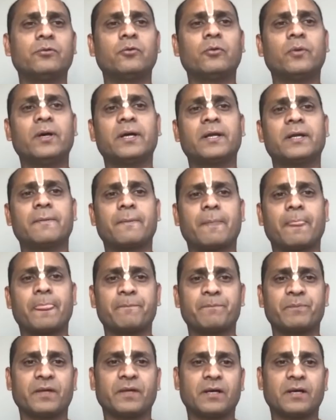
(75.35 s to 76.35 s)
where
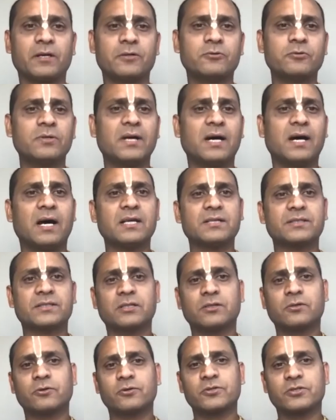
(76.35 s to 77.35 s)
Arjuna asked a
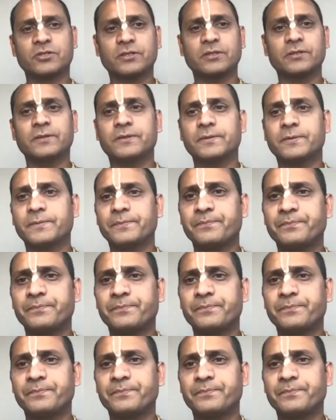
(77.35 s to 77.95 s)
question.